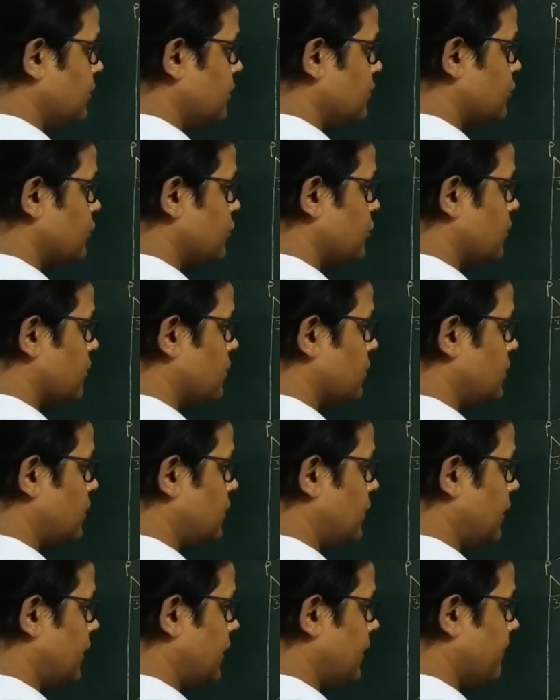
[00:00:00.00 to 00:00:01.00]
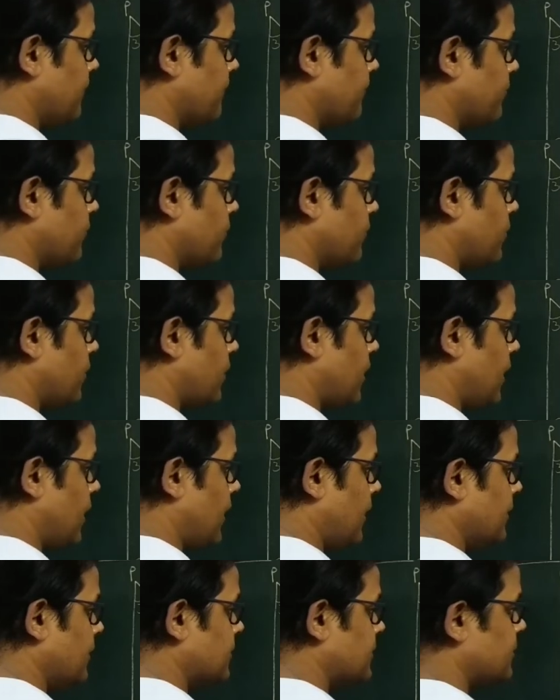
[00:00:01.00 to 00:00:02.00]
This is your 30,
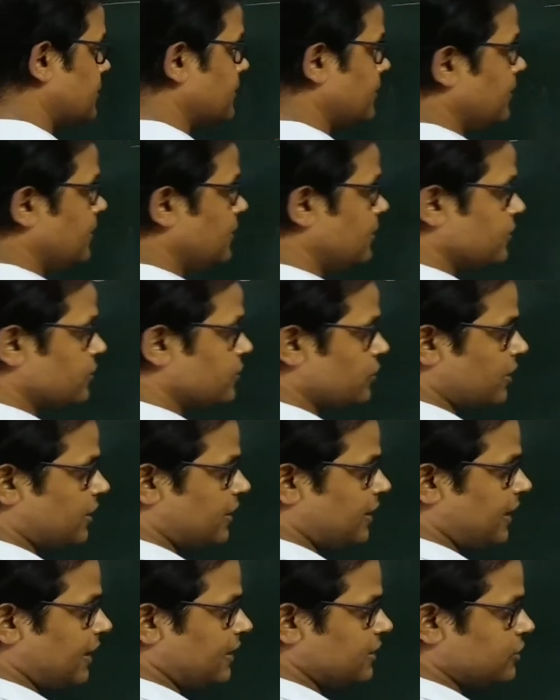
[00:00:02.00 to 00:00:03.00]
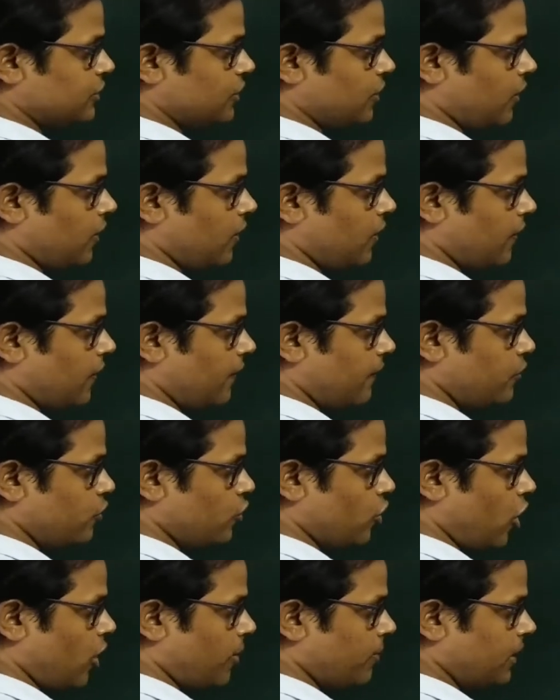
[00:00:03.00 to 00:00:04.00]
right. So get your
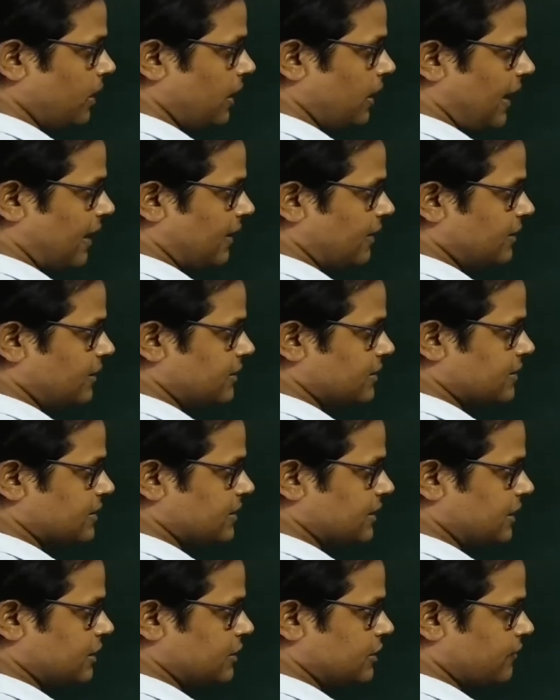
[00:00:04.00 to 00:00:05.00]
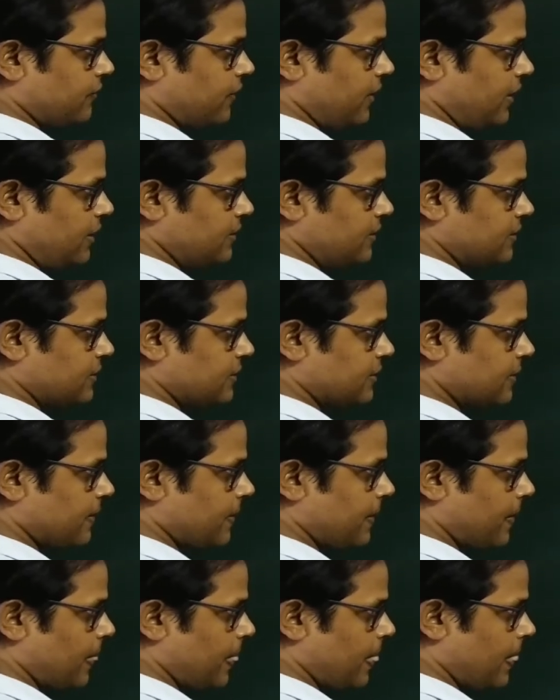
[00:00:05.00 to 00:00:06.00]
normal and this interface.
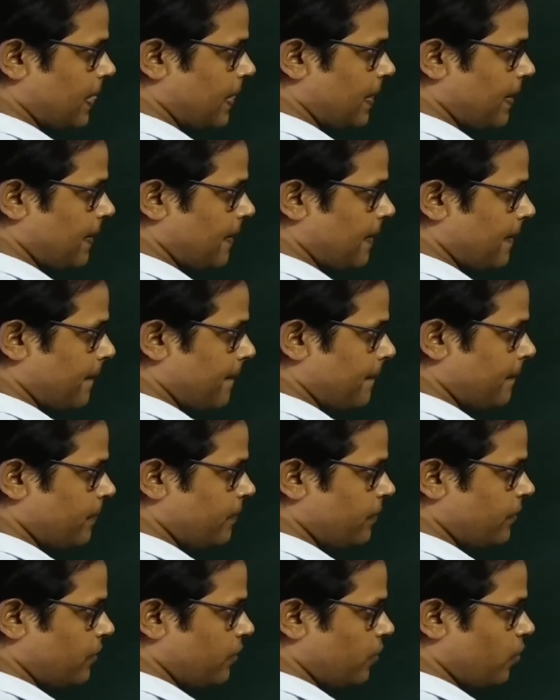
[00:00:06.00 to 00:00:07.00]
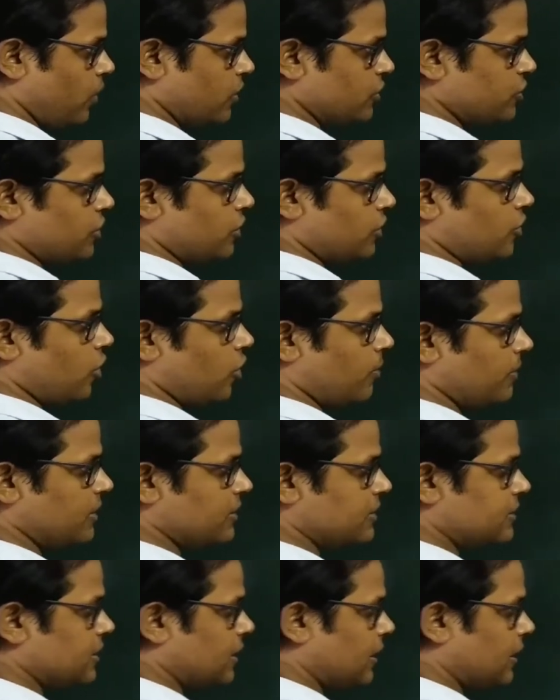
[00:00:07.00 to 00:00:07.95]
Once your normal is